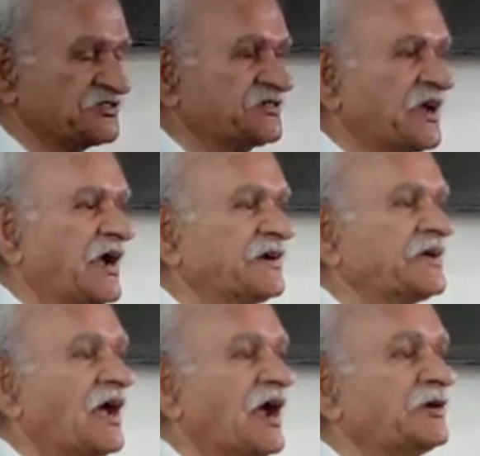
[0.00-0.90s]

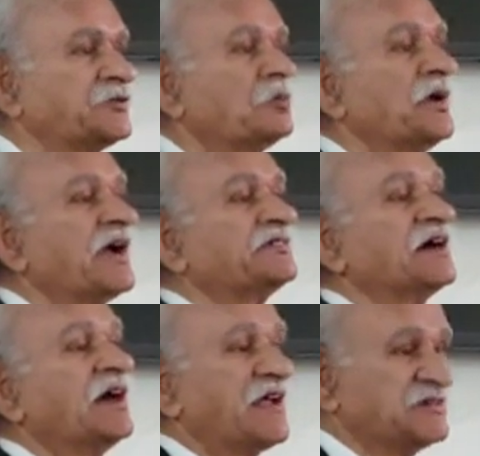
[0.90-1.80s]
state had to make
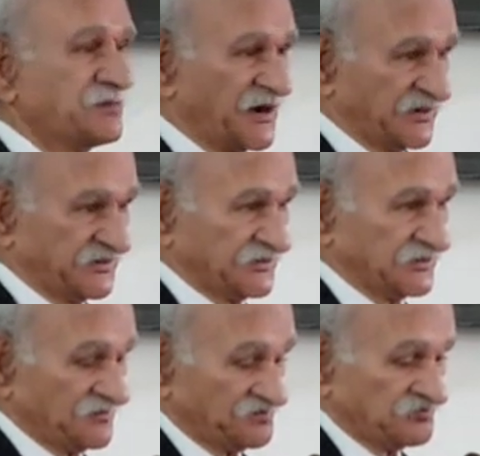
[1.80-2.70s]
the arrangements
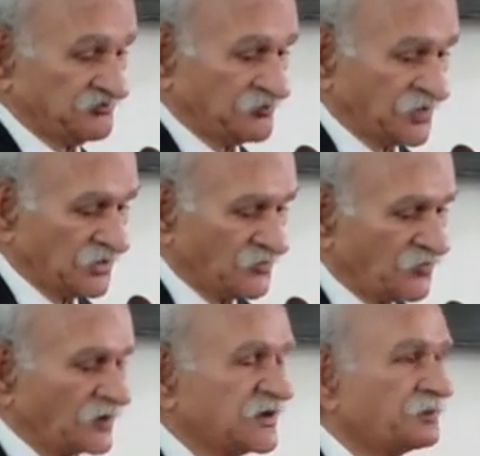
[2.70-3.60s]

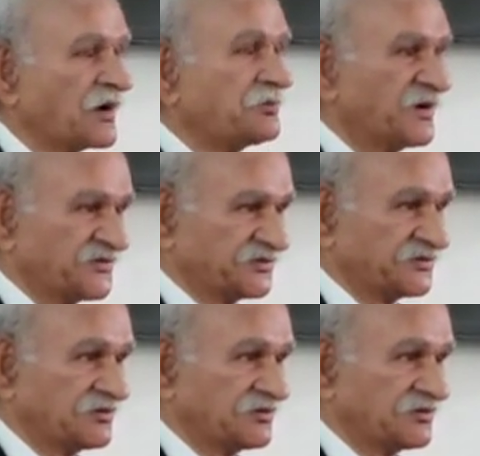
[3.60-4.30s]
for the purpose